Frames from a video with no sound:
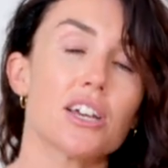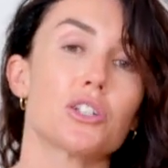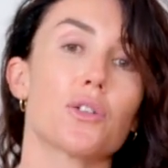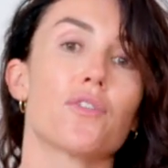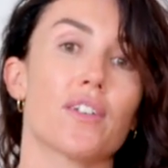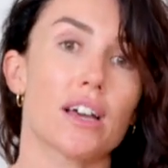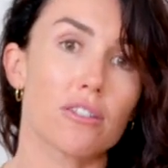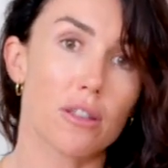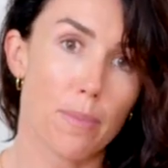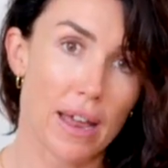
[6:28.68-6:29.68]
to feel
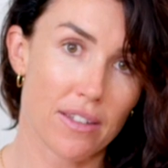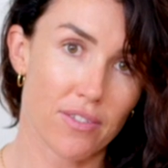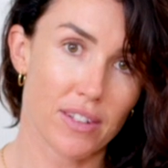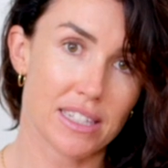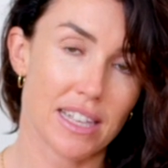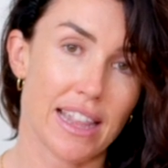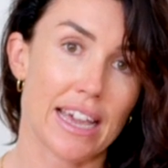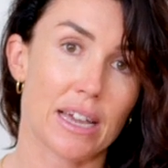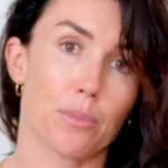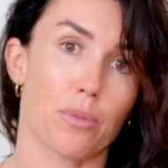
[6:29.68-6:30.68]
the benefits that they
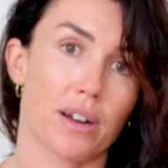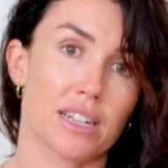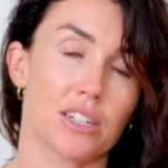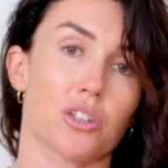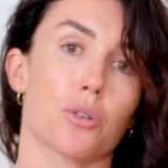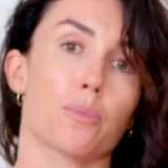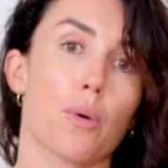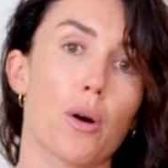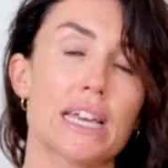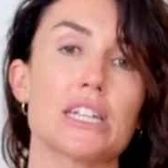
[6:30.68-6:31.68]
can bring to your
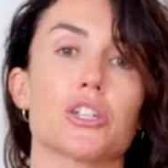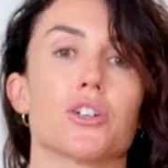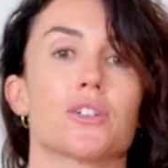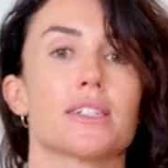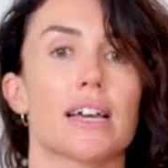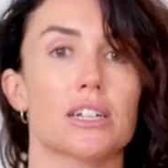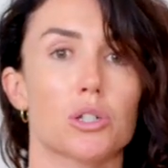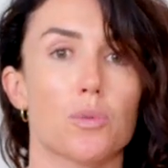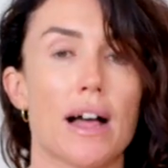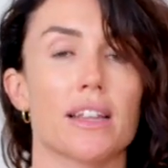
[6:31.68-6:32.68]
body, to your
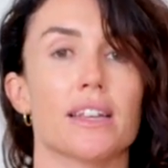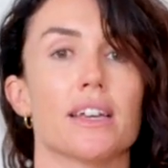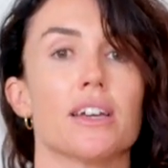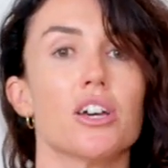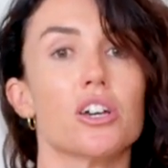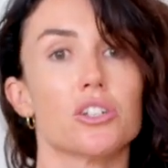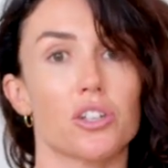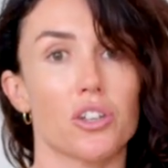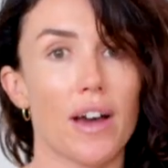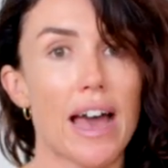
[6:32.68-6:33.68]
sexuality,
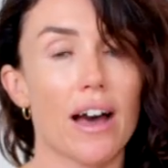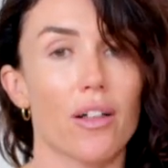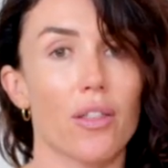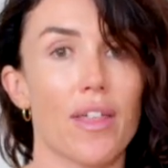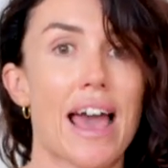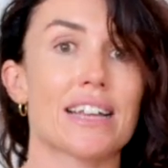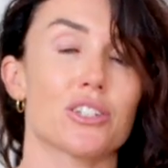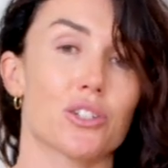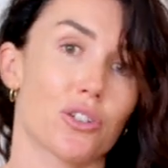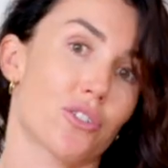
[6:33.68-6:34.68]
to your health, and
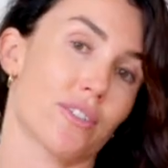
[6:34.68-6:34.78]
to your